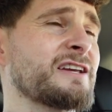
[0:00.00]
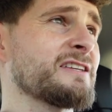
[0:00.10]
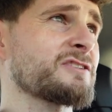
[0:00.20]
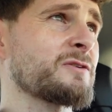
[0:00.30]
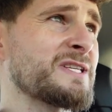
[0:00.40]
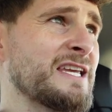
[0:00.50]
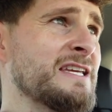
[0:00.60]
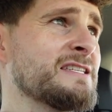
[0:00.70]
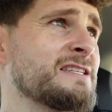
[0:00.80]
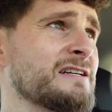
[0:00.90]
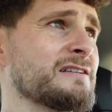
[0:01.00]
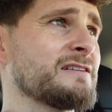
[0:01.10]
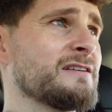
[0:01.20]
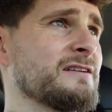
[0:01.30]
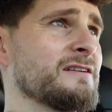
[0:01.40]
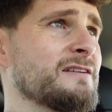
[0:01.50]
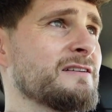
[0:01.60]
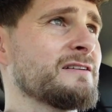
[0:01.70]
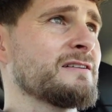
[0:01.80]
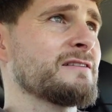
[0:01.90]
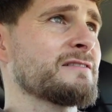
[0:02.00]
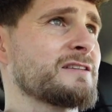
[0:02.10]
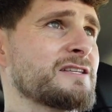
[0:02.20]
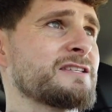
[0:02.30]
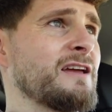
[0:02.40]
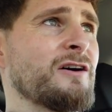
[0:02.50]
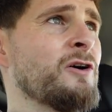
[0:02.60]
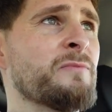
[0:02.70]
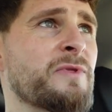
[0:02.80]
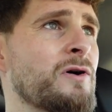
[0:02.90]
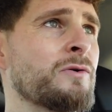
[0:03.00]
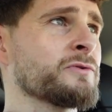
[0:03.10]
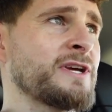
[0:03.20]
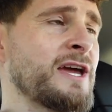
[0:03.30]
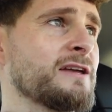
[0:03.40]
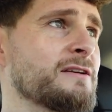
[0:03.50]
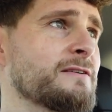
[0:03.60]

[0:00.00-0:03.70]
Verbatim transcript: Like, it's so much easier to stay at home the whole day.